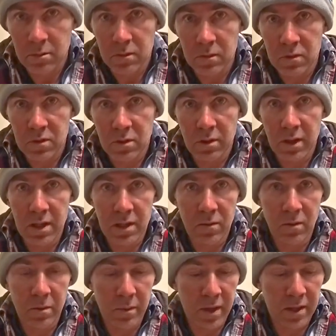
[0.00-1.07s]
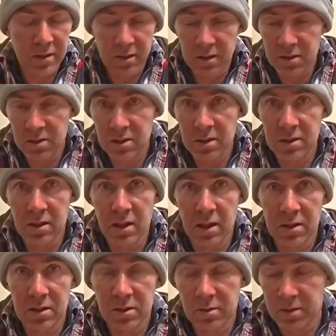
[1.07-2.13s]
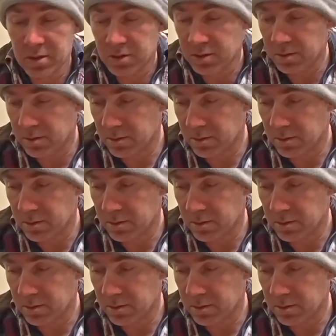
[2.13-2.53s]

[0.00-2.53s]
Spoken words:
So how do I make this is the next question.